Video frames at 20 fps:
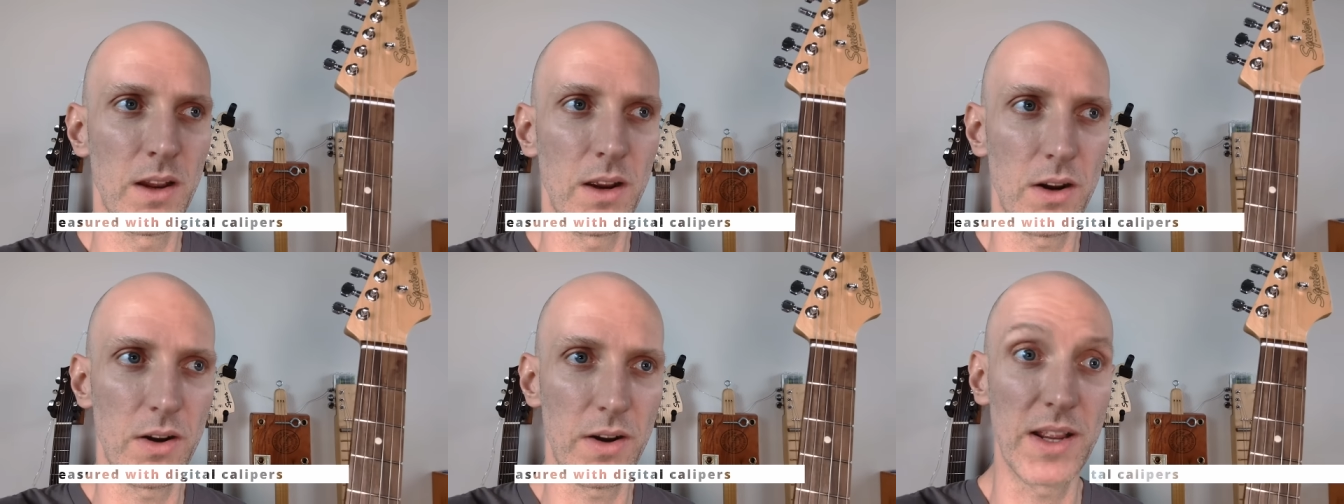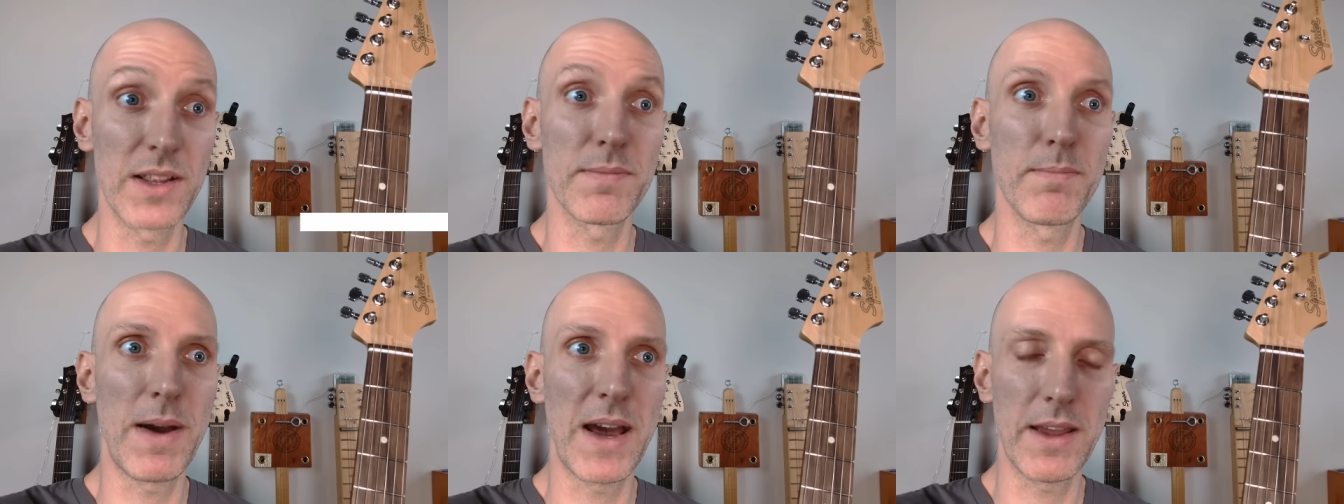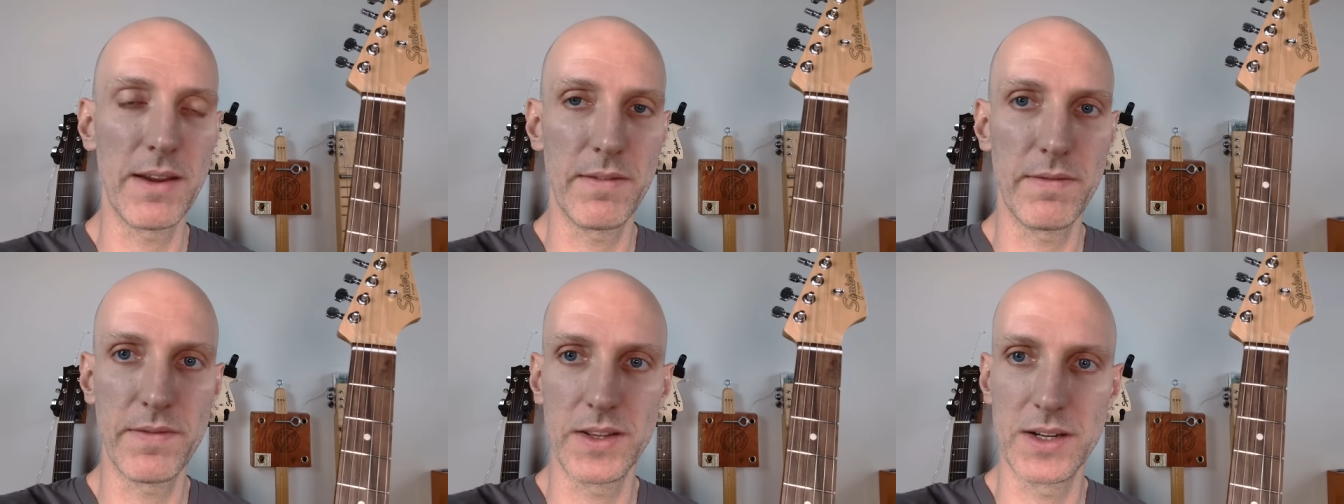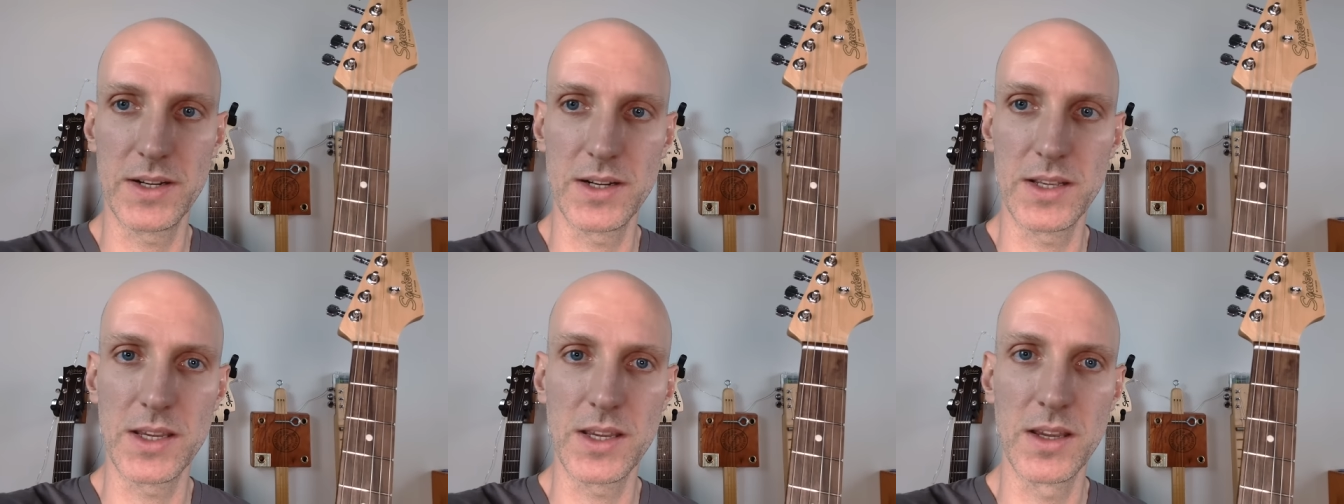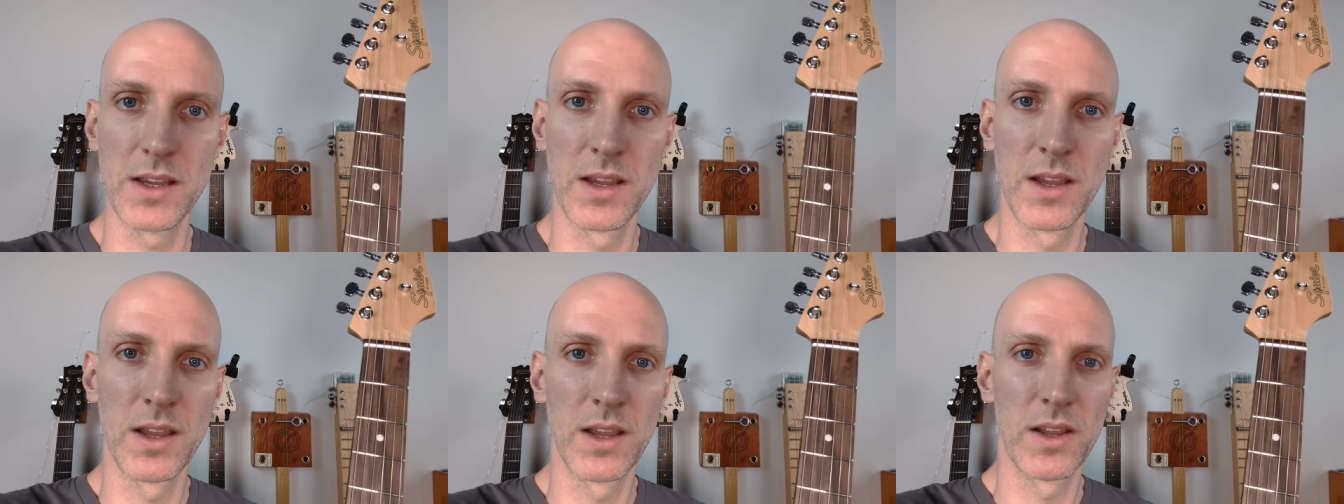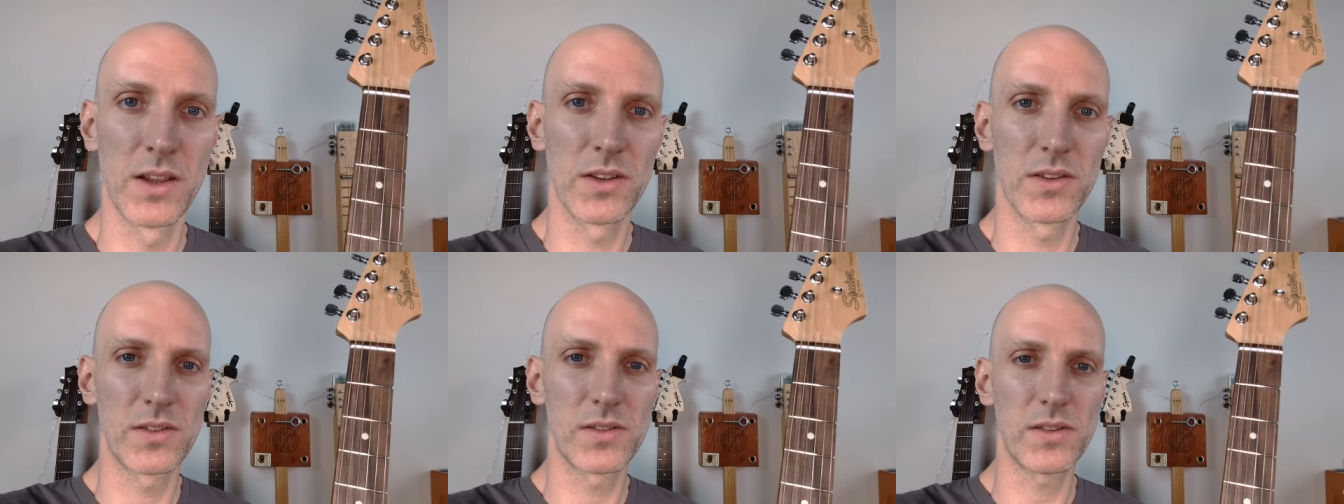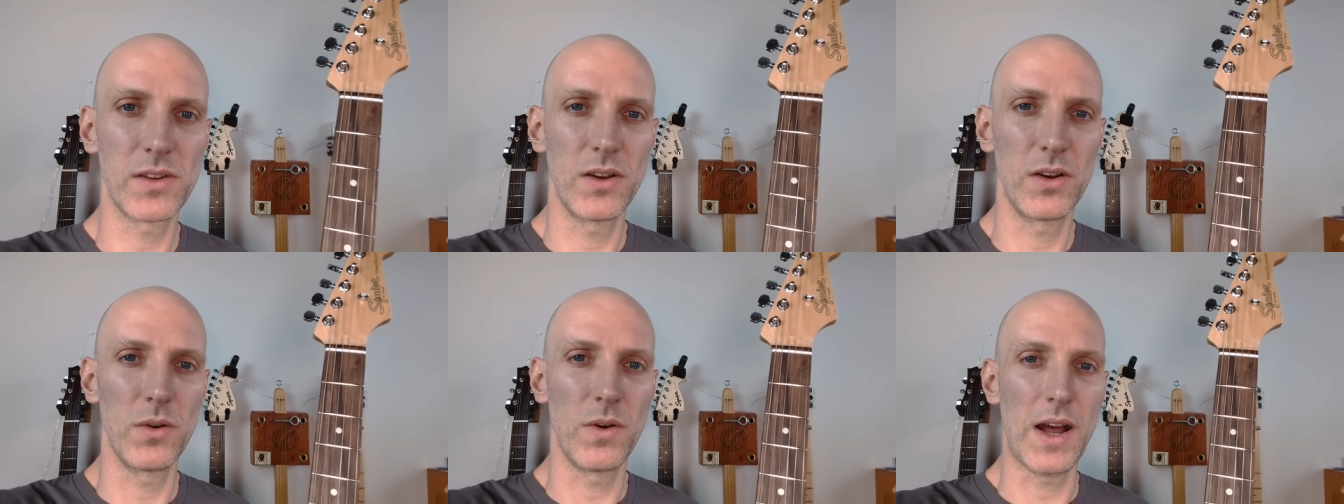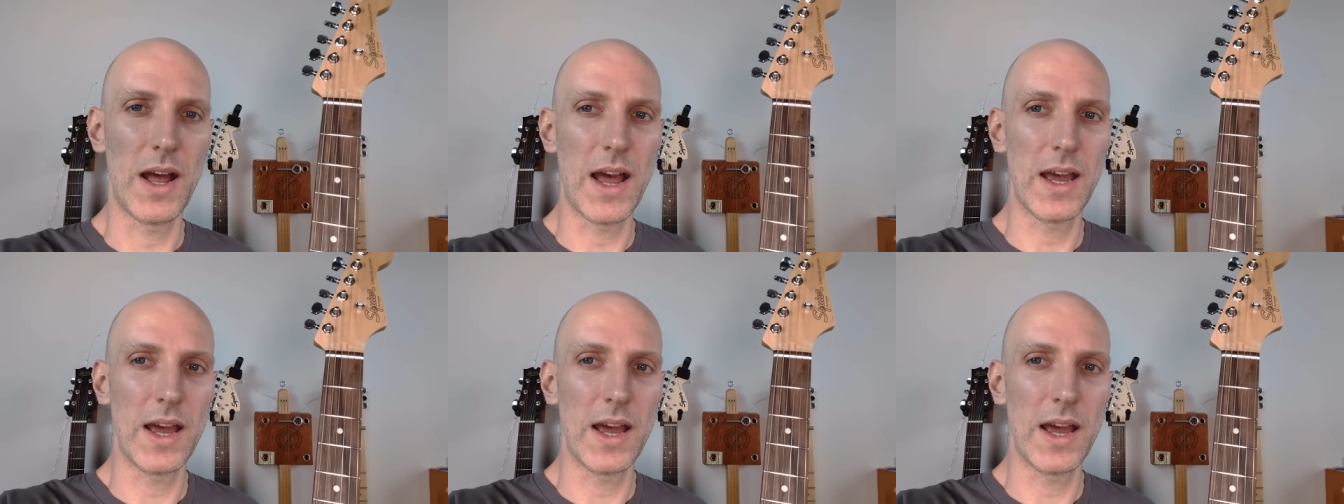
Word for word: or as my Affinity. So